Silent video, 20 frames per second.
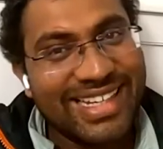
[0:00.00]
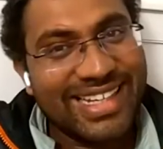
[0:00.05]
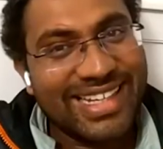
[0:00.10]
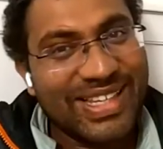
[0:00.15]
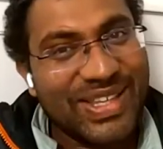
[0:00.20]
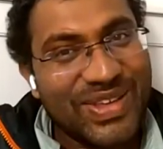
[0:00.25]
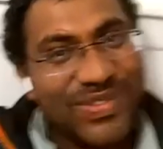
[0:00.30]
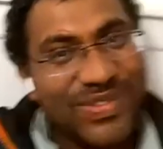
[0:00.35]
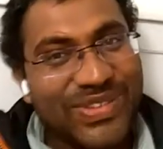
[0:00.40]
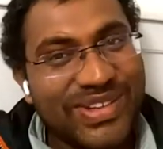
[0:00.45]

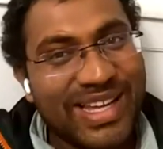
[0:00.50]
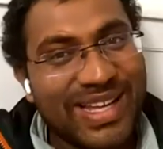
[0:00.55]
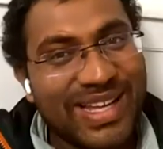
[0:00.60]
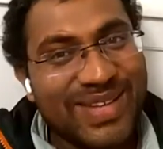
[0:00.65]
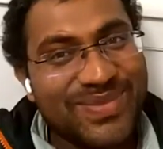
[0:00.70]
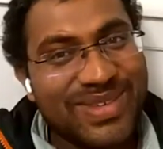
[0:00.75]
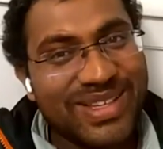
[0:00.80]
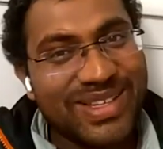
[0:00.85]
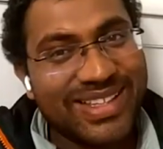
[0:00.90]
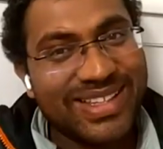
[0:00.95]
If I
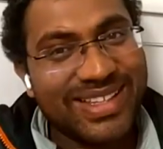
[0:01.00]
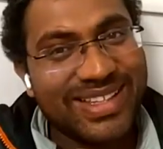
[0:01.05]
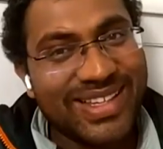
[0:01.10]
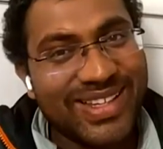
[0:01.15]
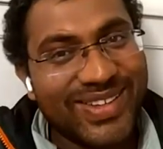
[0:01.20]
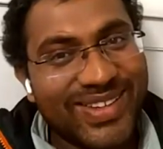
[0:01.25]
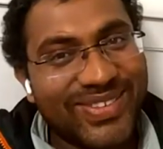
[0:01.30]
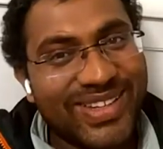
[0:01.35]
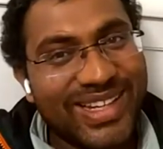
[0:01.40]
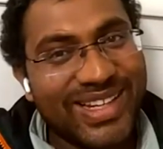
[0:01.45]
am
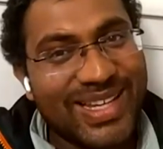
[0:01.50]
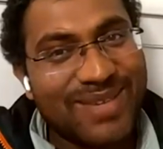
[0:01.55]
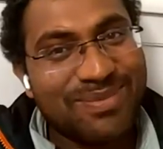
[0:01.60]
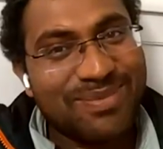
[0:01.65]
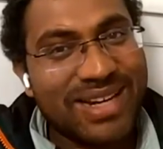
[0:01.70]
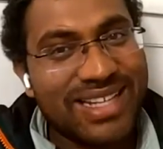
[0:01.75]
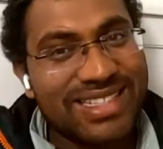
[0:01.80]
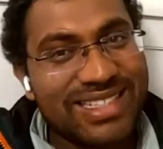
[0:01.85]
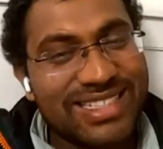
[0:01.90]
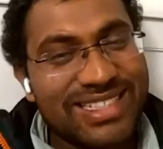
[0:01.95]
feeling
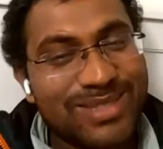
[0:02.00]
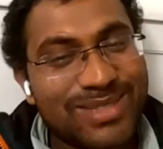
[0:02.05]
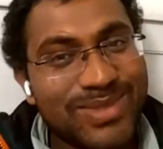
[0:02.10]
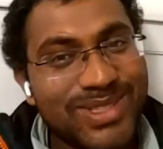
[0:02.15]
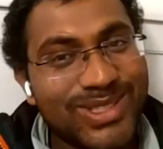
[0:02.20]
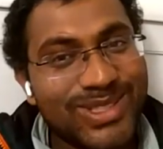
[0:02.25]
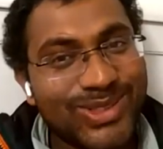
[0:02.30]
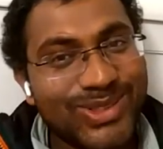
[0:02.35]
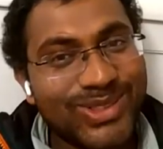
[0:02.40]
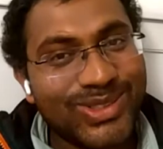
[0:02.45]
presence
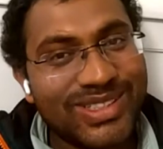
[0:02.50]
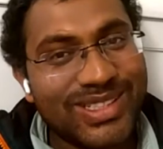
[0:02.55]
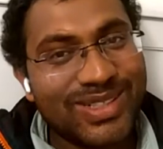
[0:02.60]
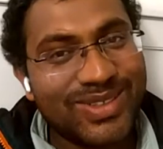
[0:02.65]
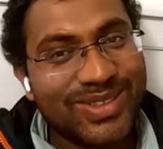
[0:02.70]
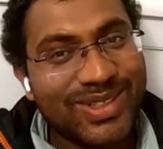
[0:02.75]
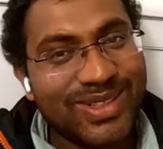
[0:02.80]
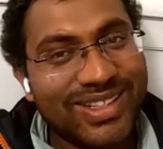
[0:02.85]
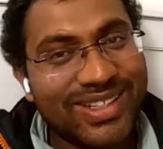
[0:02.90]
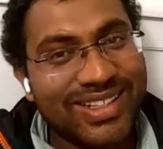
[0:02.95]
means who is the
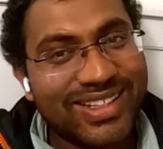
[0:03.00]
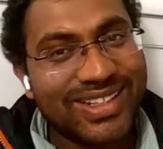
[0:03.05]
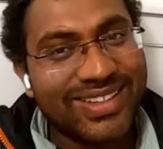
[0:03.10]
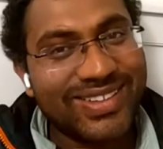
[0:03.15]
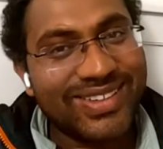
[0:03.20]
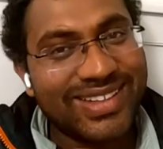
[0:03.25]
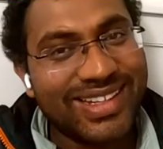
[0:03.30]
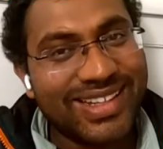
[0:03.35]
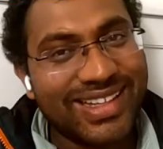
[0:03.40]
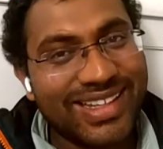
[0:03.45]
one?
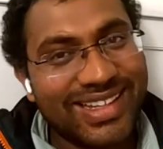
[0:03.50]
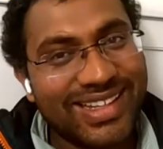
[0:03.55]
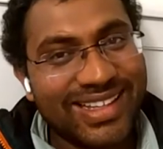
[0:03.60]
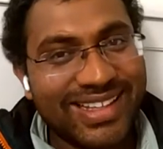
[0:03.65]
Okay.